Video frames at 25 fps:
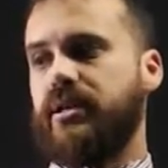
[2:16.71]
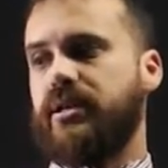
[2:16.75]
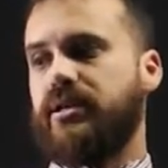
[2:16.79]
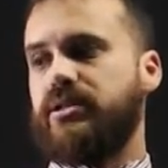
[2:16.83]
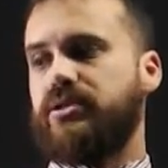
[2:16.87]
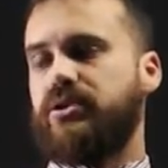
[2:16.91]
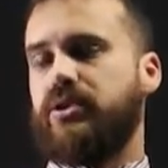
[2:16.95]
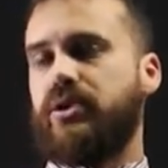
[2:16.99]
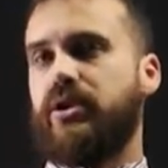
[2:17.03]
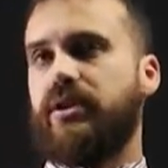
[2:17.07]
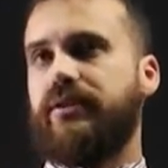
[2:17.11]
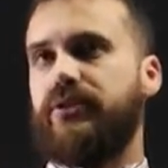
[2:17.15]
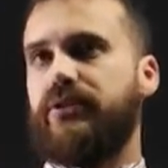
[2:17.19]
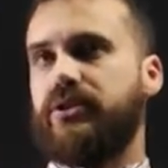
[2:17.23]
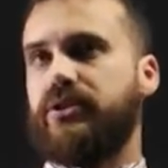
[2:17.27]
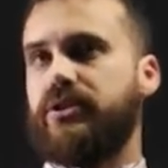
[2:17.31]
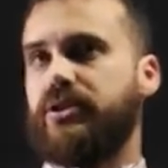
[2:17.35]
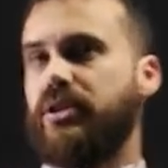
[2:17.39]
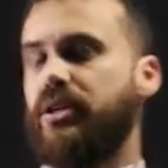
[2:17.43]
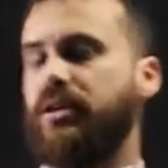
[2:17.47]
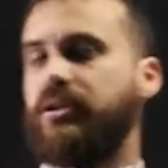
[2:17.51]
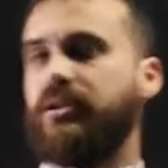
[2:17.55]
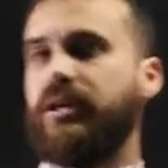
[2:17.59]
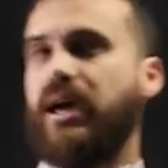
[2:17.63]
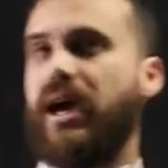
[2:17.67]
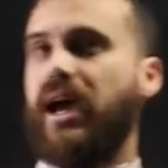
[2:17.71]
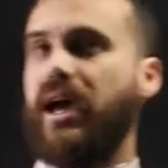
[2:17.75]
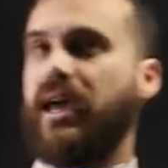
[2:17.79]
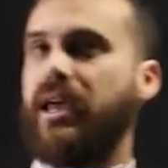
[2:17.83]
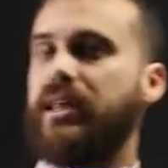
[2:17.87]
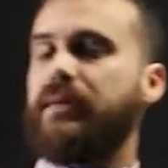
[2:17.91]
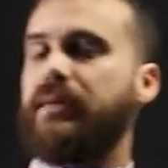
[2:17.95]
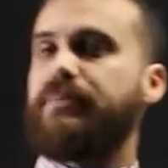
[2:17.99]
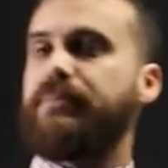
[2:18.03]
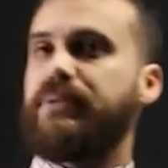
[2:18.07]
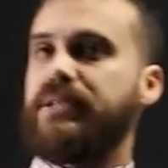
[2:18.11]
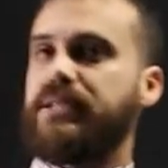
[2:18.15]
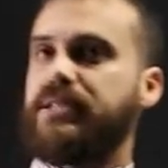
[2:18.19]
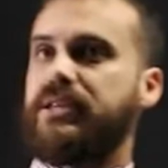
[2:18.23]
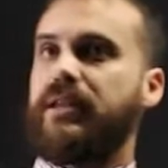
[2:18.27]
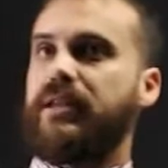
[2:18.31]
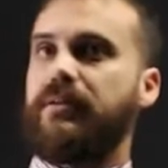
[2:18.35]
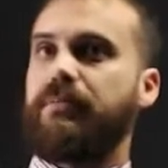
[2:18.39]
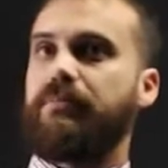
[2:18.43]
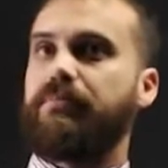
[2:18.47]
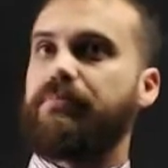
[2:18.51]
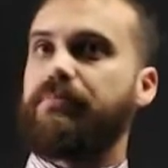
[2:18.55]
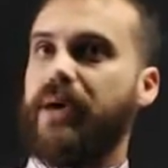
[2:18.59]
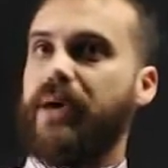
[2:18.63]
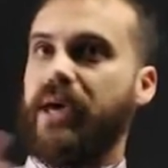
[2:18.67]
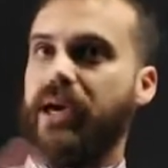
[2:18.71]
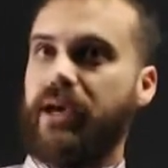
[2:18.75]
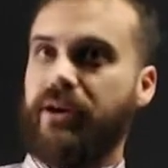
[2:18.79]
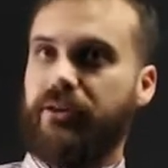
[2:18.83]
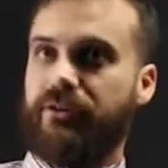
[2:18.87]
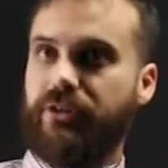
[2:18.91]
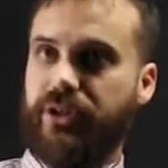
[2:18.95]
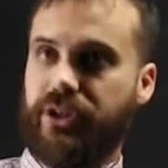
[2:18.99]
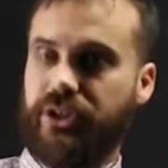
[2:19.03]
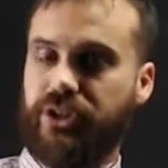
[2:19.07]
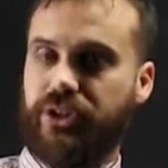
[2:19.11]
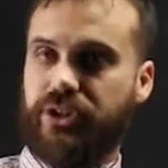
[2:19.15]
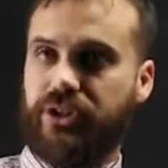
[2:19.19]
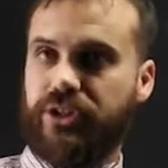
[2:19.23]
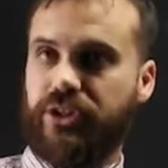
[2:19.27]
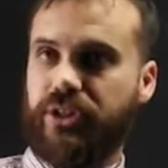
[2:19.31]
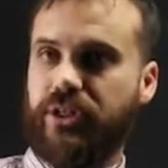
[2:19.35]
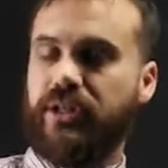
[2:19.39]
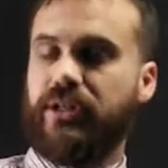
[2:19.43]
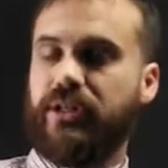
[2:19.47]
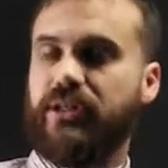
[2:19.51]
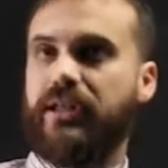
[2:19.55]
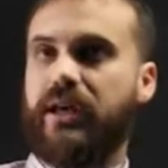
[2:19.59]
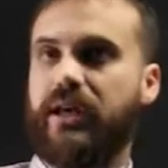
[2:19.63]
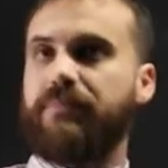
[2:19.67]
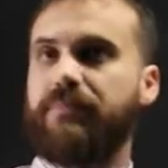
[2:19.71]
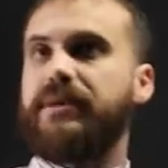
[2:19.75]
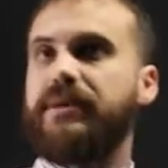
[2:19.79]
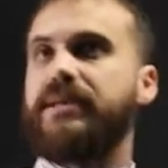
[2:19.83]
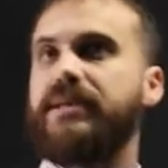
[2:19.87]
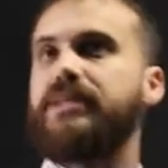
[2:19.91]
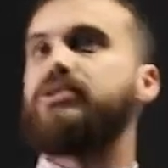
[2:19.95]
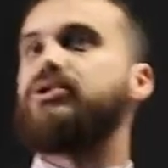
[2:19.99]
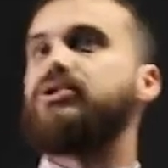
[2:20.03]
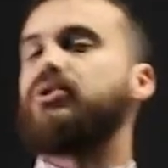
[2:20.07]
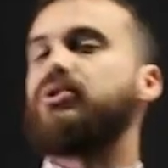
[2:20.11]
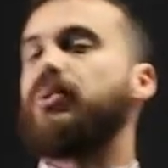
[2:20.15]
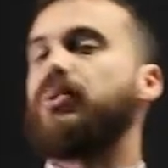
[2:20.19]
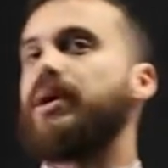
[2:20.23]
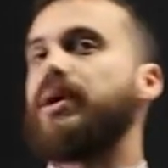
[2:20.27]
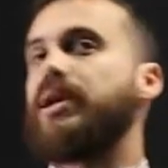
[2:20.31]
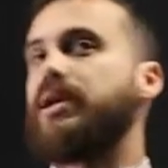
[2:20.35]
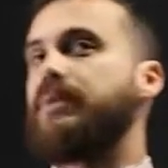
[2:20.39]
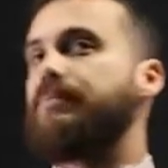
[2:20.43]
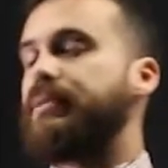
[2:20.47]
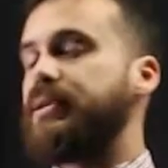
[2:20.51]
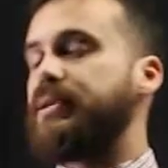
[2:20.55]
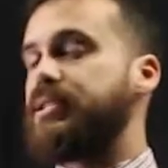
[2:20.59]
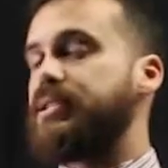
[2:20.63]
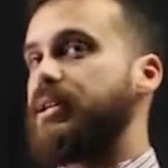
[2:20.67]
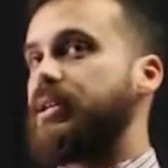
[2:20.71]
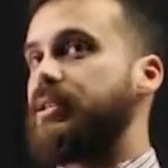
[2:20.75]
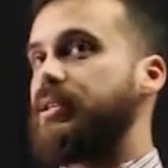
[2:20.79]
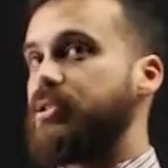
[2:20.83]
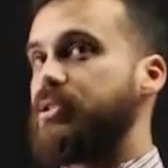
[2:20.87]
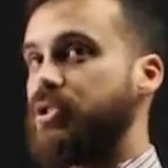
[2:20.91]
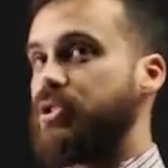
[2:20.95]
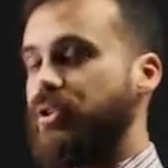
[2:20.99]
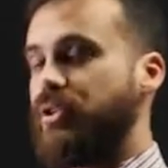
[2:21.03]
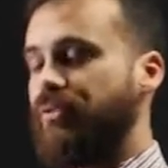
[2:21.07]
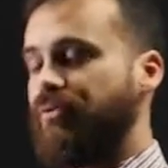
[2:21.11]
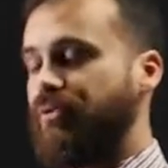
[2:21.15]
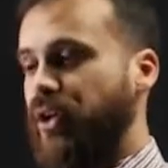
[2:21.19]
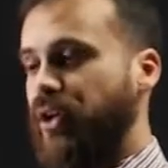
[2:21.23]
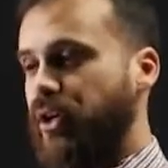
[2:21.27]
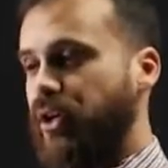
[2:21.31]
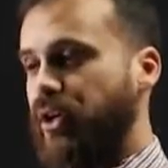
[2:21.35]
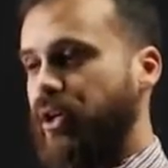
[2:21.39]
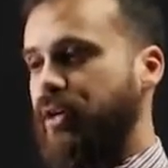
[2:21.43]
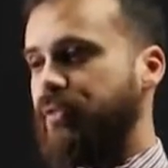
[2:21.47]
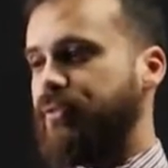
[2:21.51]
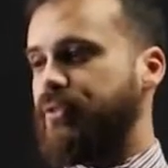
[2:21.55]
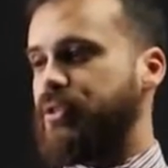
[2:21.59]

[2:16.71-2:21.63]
So if you're told 80% perish, that means 20% survive.